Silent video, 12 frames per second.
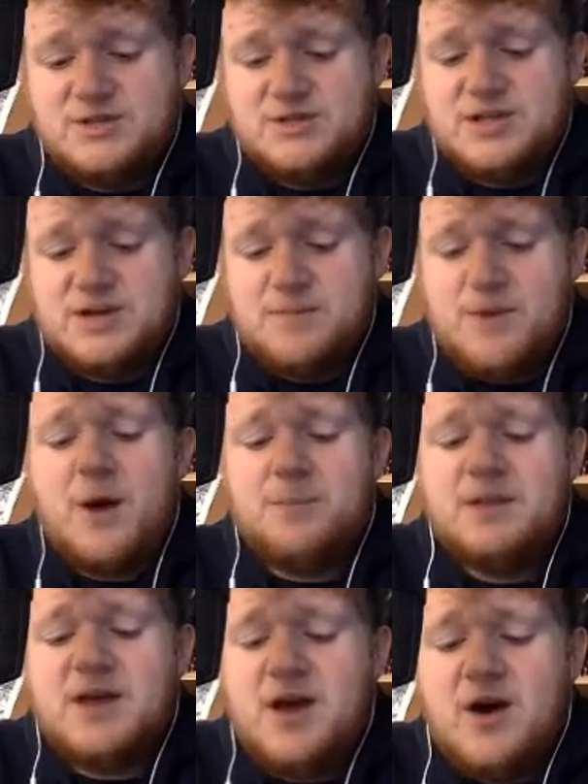You suck,
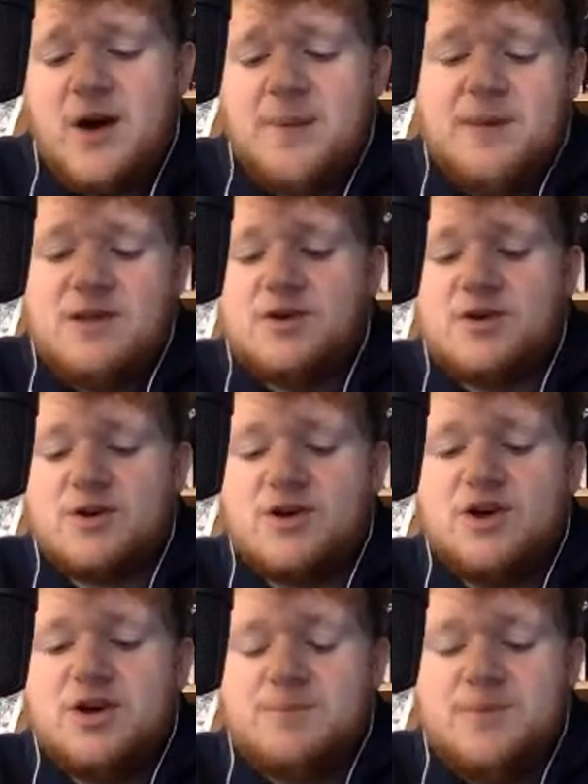Popplio. I mean, you're
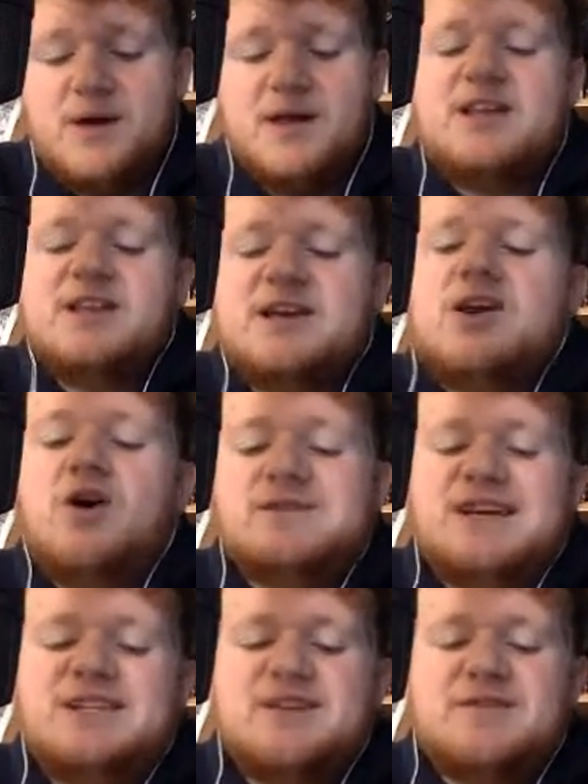good, but in the
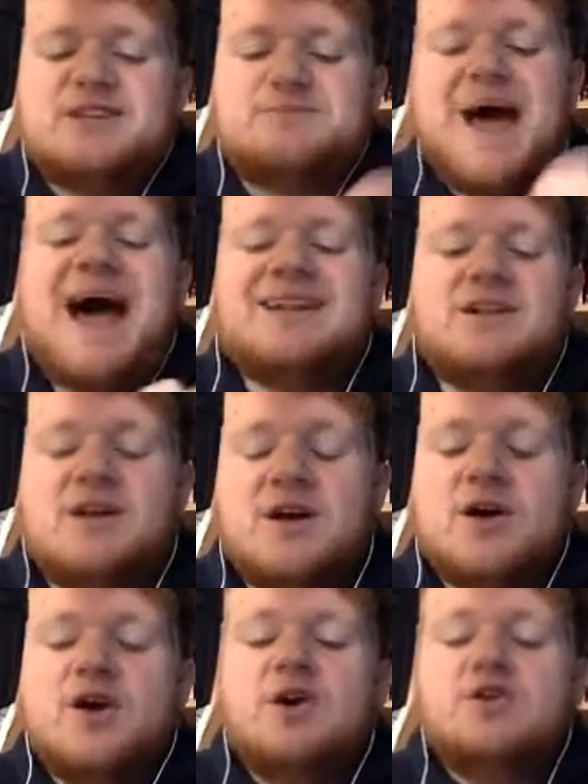context of this battle,
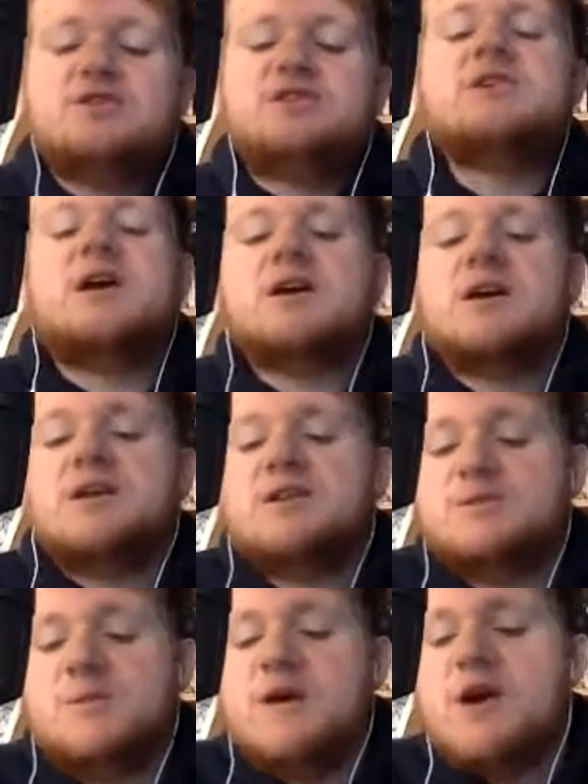you suck
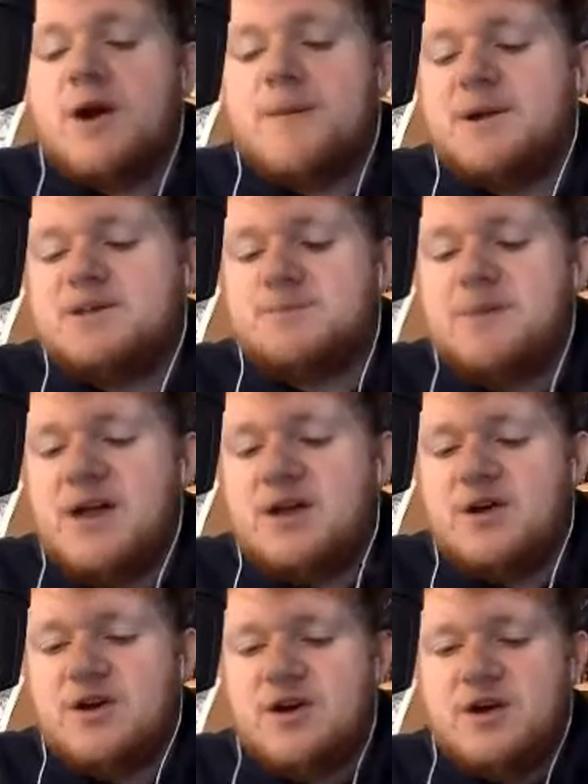because we are much
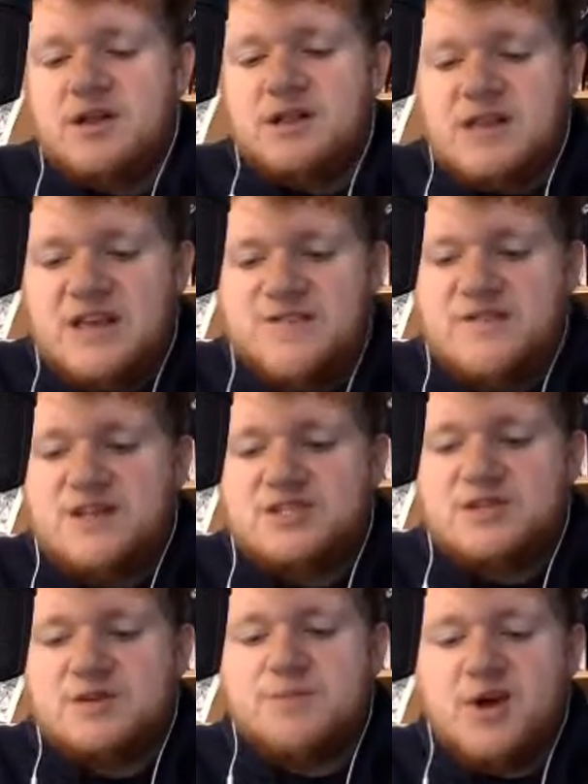better.
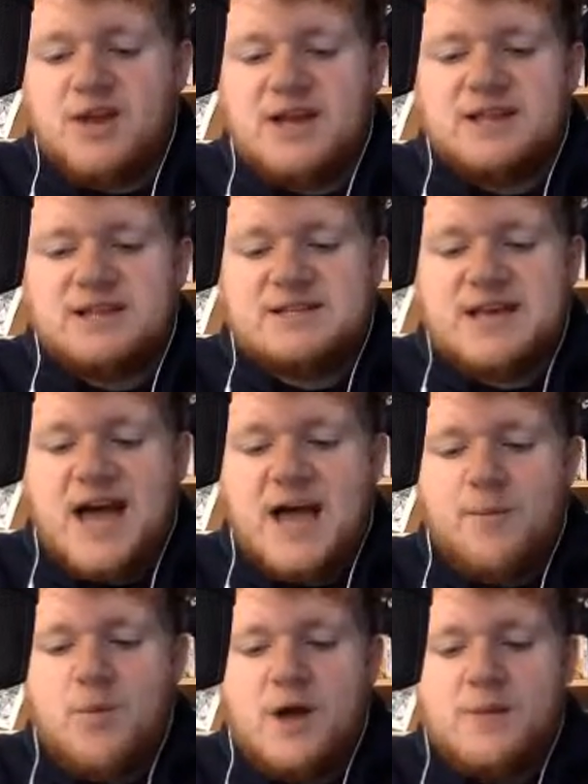Leafage. Putting in the
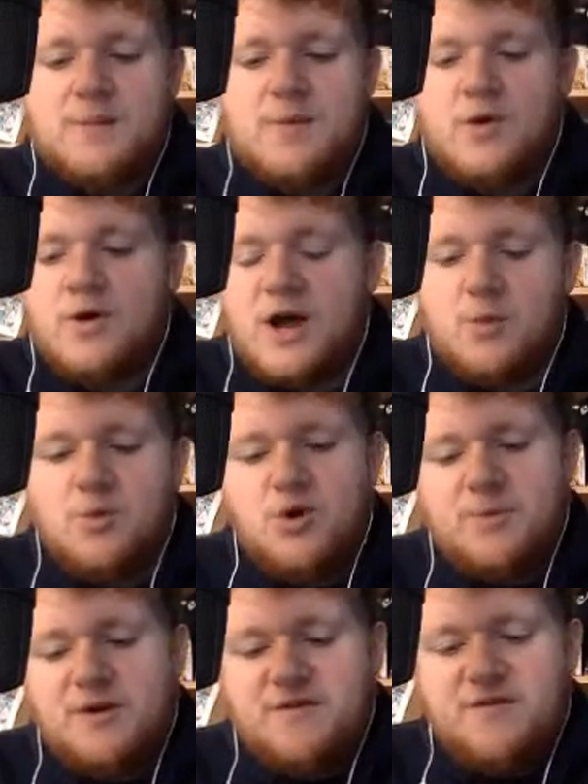time. One more and
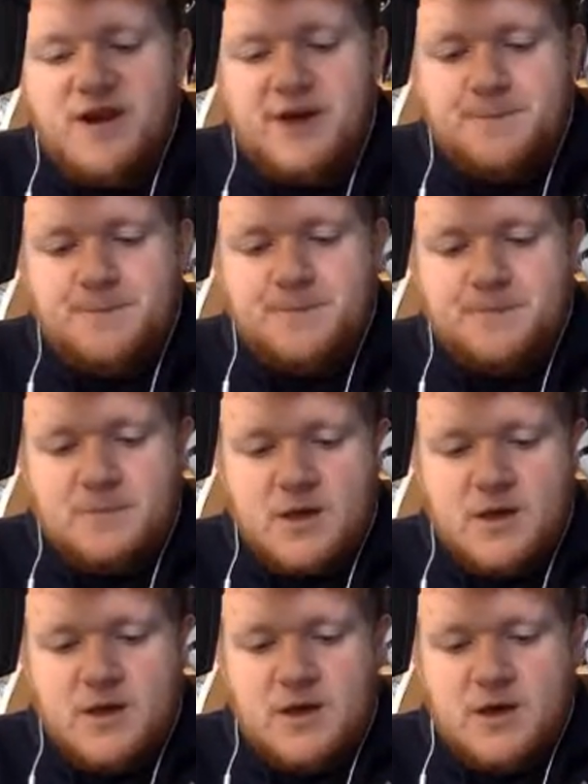we'll be fine.
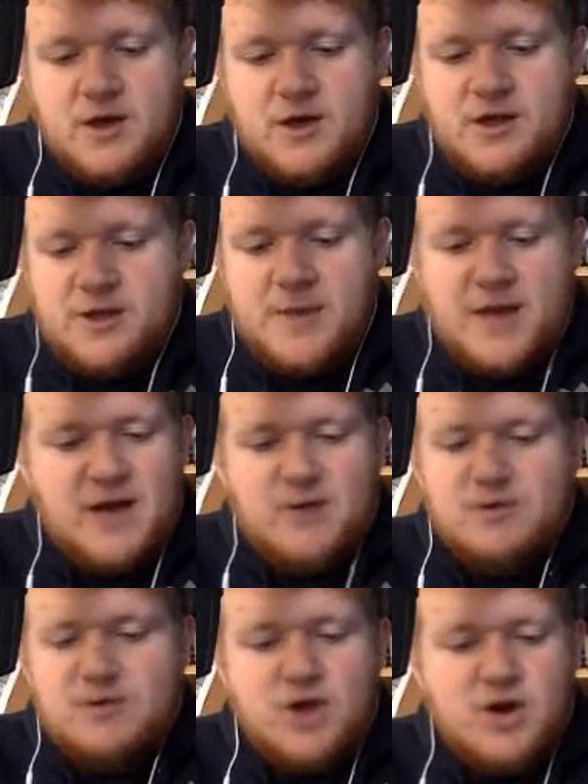The
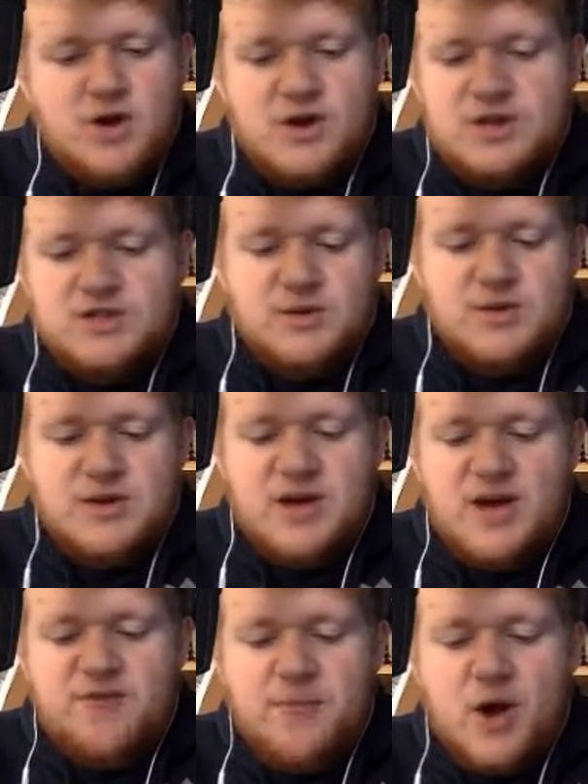pound not going to do
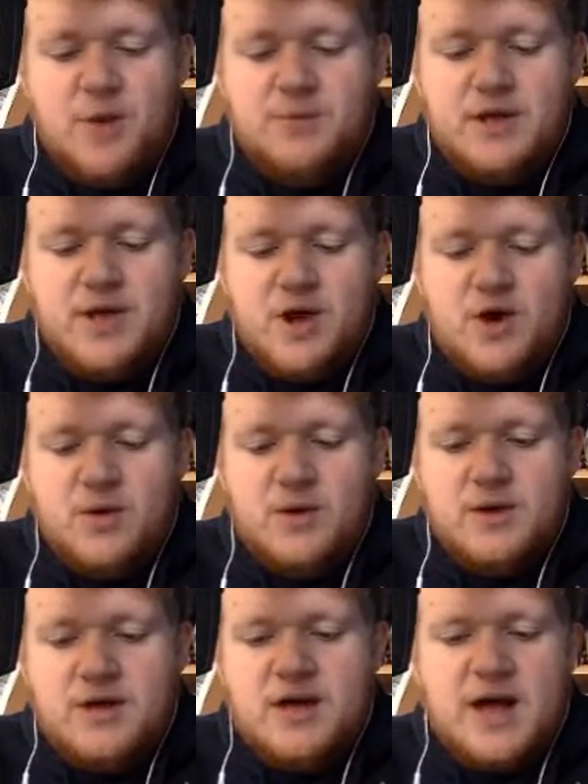enough, Popplio.
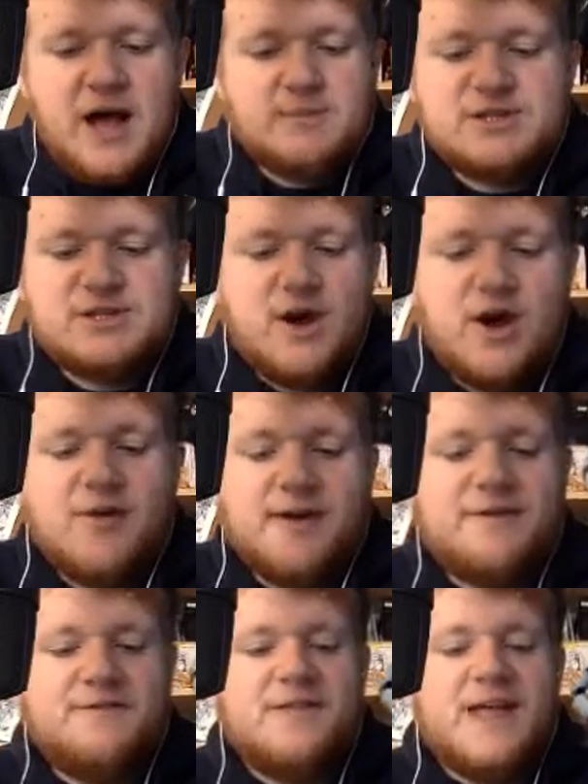I'm
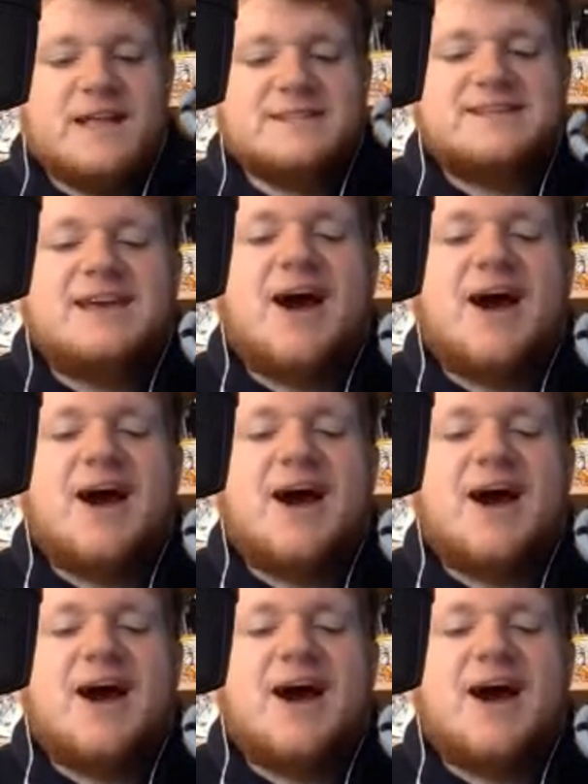sorry. Flynn's